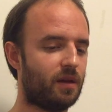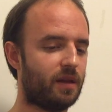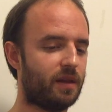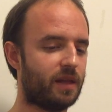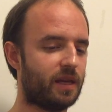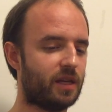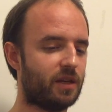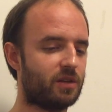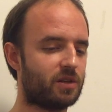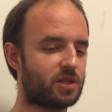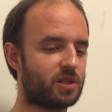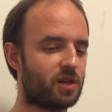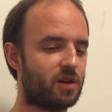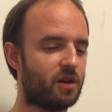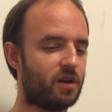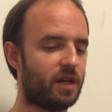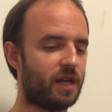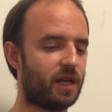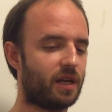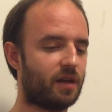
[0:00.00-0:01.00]
and that you're
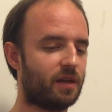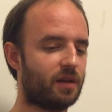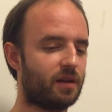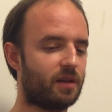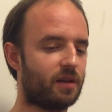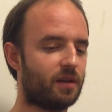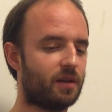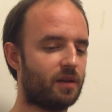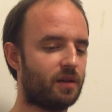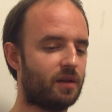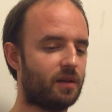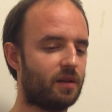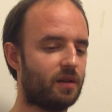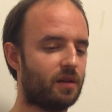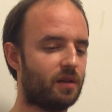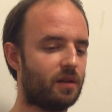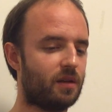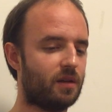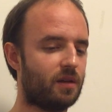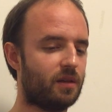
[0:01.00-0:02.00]
turning
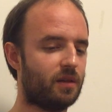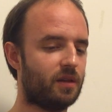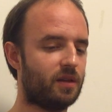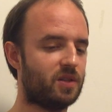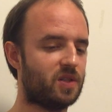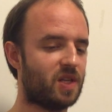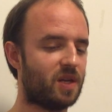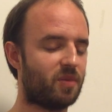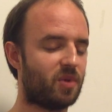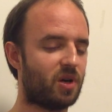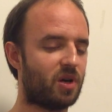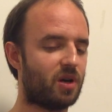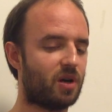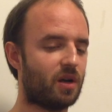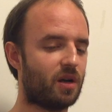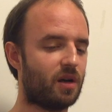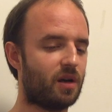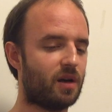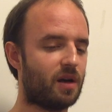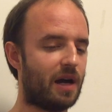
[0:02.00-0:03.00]
the
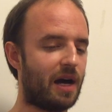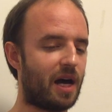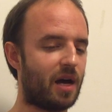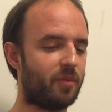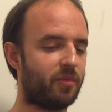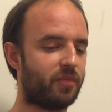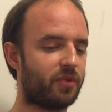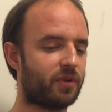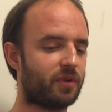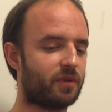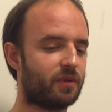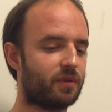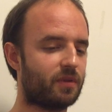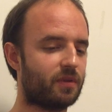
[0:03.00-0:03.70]
dimmer up.